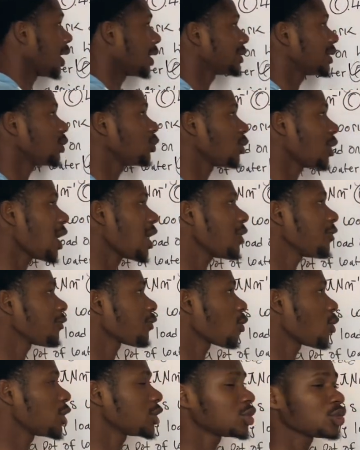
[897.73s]
And then we'll
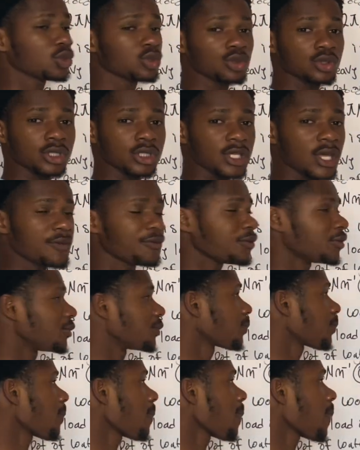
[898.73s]
have question
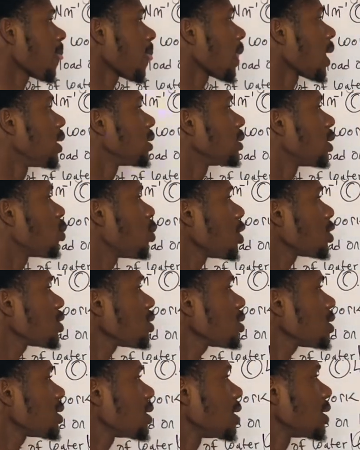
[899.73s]
7. The
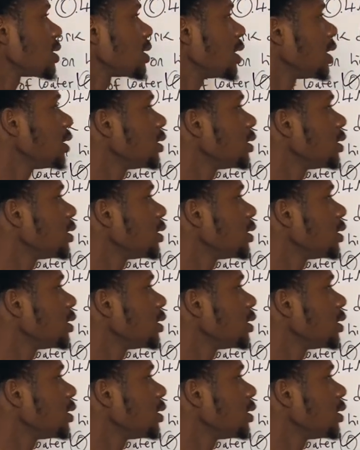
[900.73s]
question says